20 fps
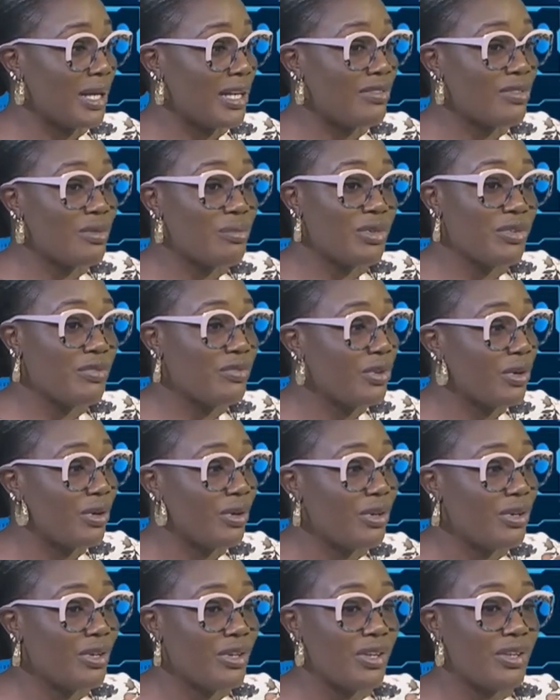even before
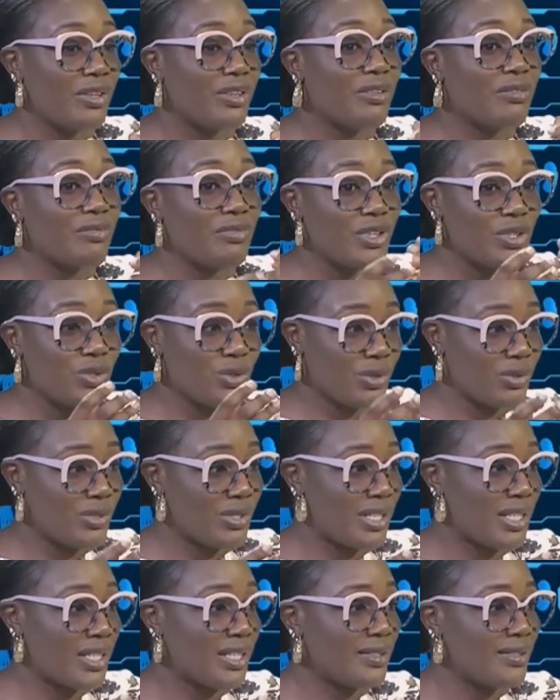the visual
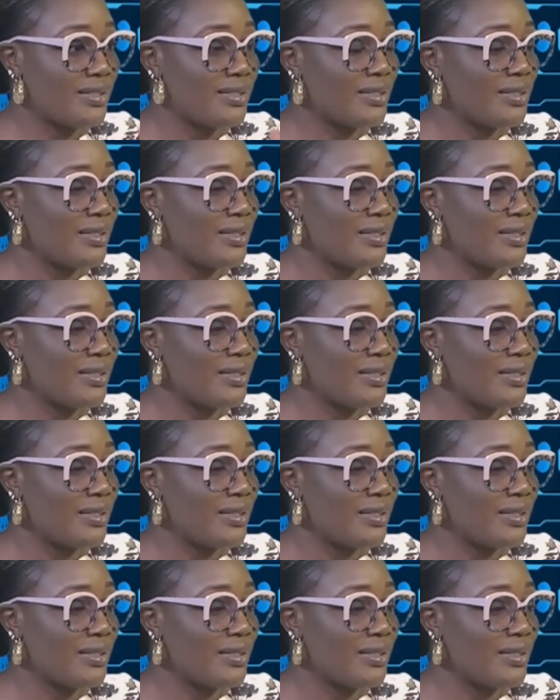signs,